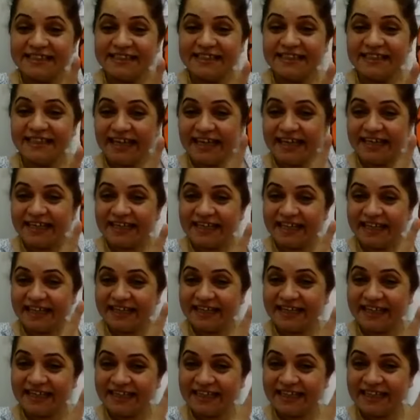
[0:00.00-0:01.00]
Yeah,
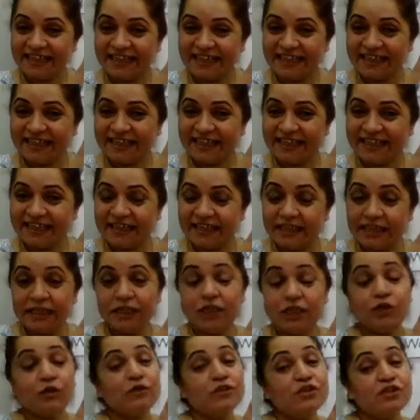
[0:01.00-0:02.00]
yeah, yeah.
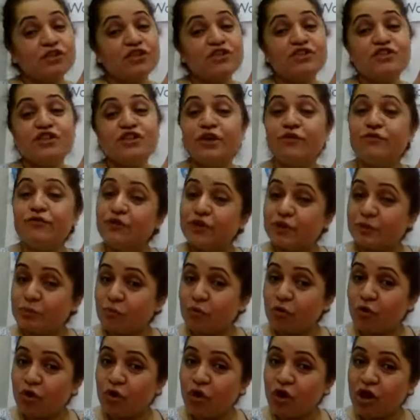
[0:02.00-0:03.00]
No, this is not
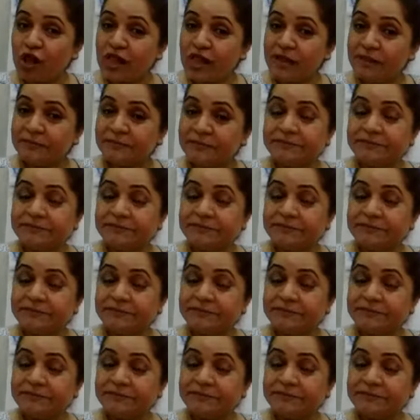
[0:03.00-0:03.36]
football.